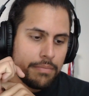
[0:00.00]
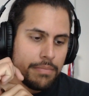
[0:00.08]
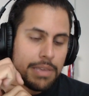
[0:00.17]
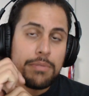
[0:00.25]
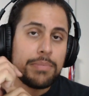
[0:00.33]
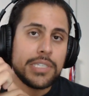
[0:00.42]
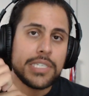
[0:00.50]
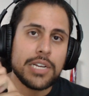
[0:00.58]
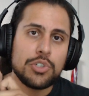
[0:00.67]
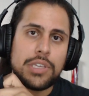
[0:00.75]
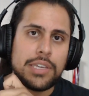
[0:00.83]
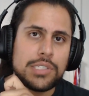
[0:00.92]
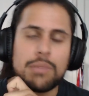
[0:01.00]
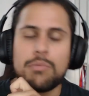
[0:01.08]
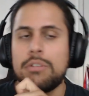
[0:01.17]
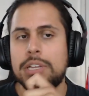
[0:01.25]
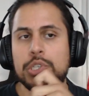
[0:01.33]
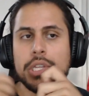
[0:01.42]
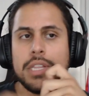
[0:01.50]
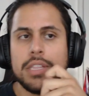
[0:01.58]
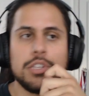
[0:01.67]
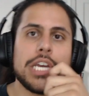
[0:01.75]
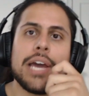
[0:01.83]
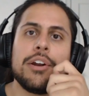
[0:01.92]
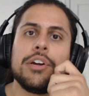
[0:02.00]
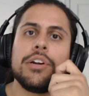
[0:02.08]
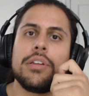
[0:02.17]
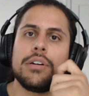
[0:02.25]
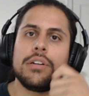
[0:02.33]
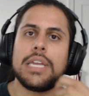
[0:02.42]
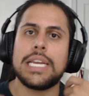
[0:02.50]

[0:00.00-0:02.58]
maybe potentially, like someone mentioned in the chat earlier,